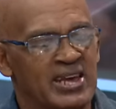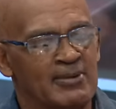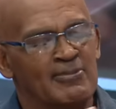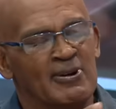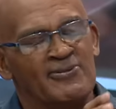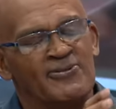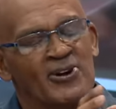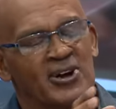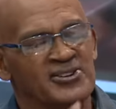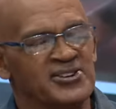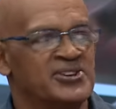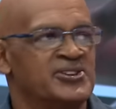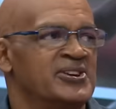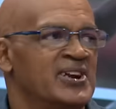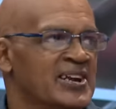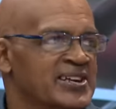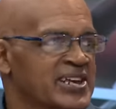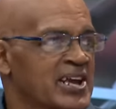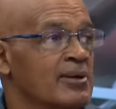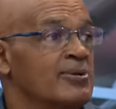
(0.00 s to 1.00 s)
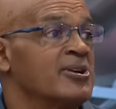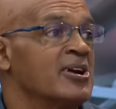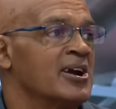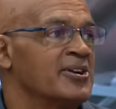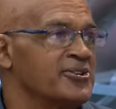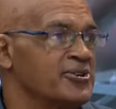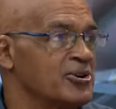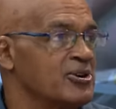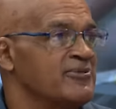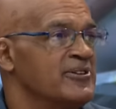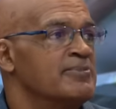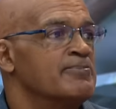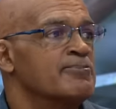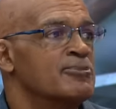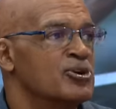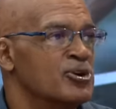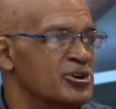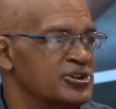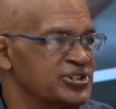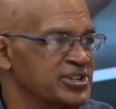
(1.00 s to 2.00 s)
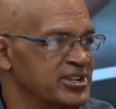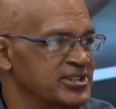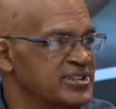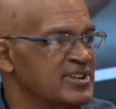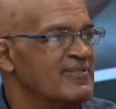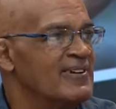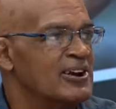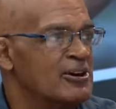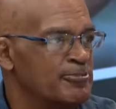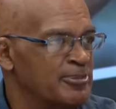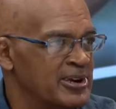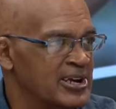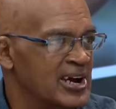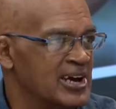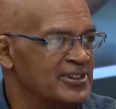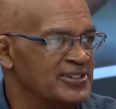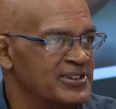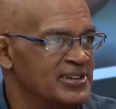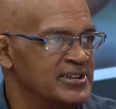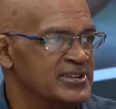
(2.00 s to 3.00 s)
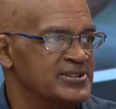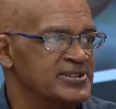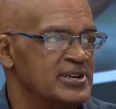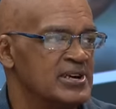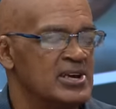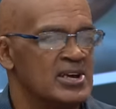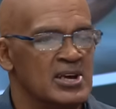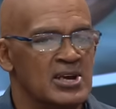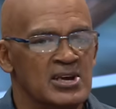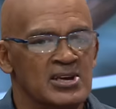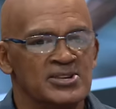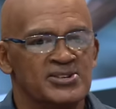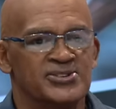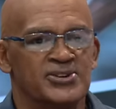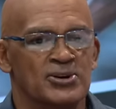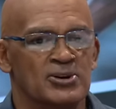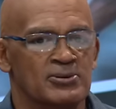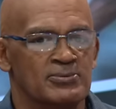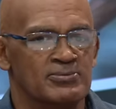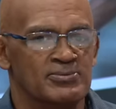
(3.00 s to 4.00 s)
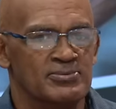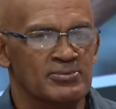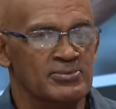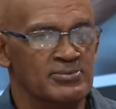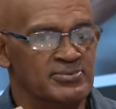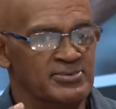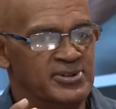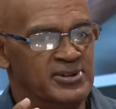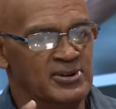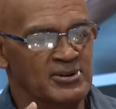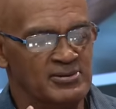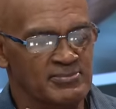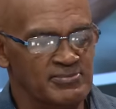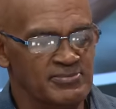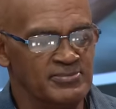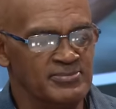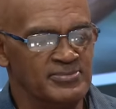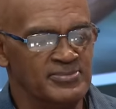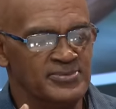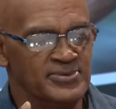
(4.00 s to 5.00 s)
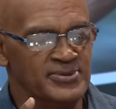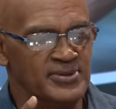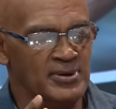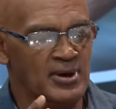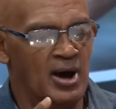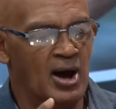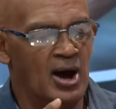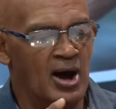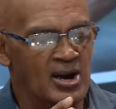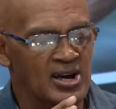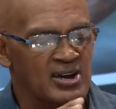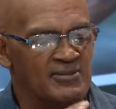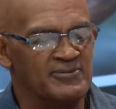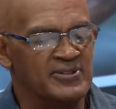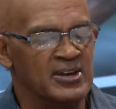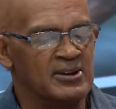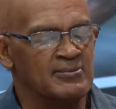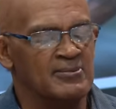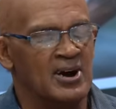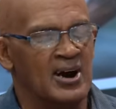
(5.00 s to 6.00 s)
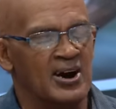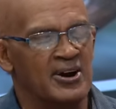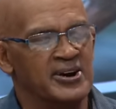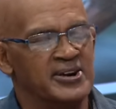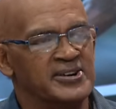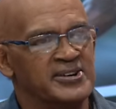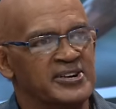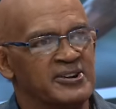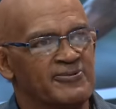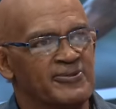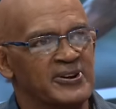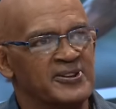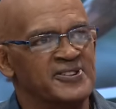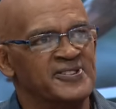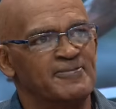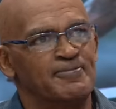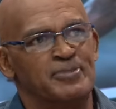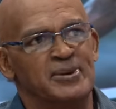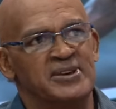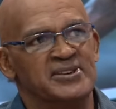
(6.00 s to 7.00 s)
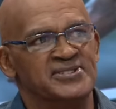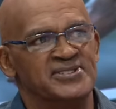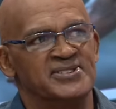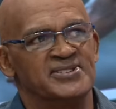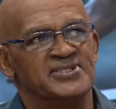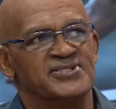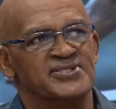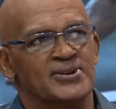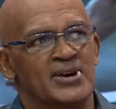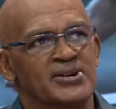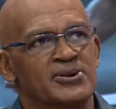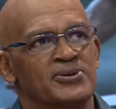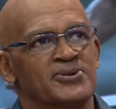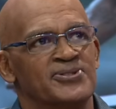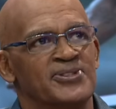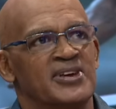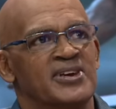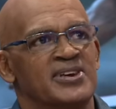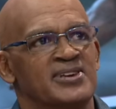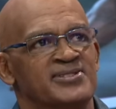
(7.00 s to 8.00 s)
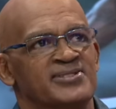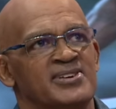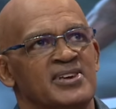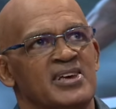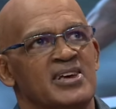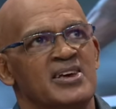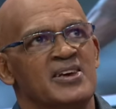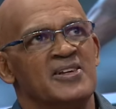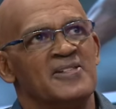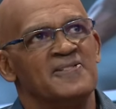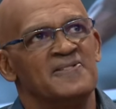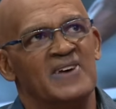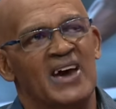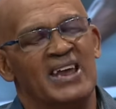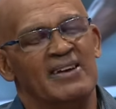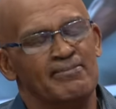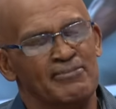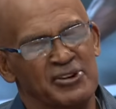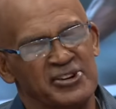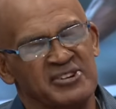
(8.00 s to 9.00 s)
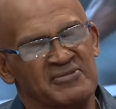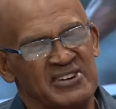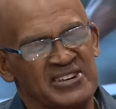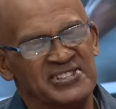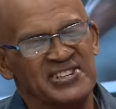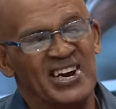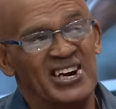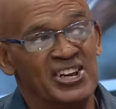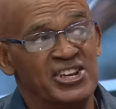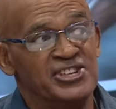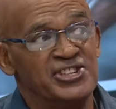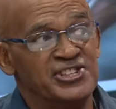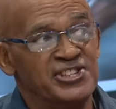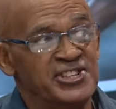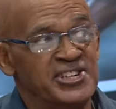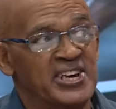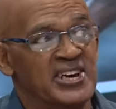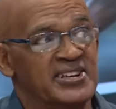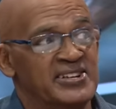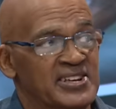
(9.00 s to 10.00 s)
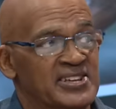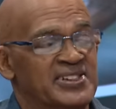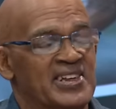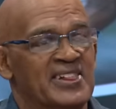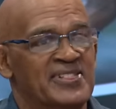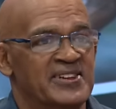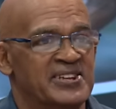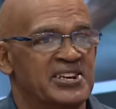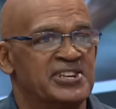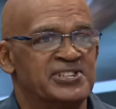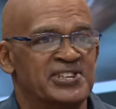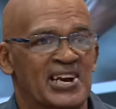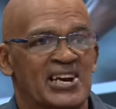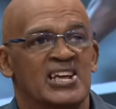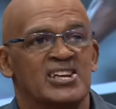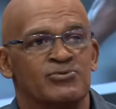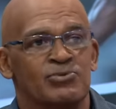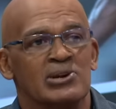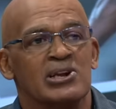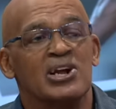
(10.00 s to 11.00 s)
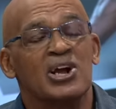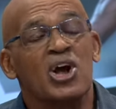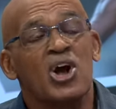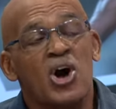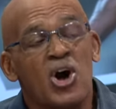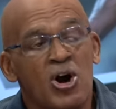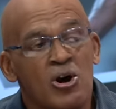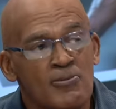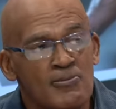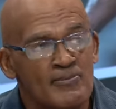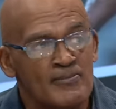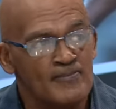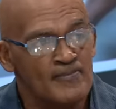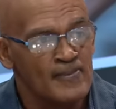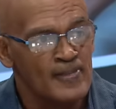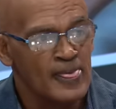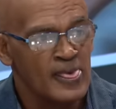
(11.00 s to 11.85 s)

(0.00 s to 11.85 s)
Kemba falls into that category of emerging, developing athletes. Yeah. So, you know, all of them are in different spaces. So I don't think it's that much of a challenge yet. It's, I think the challenge will come